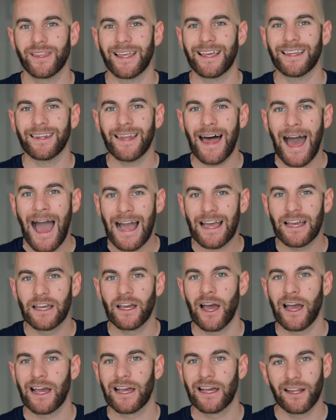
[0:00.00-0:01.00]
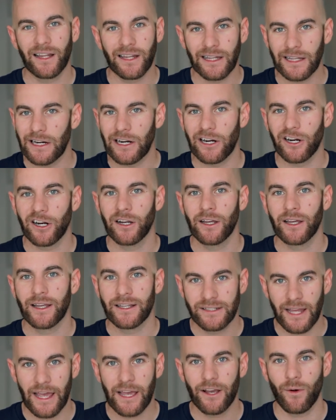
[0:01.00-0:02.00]
they lack clear
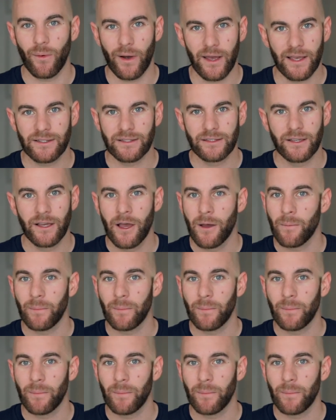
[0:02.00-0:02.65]
takeaways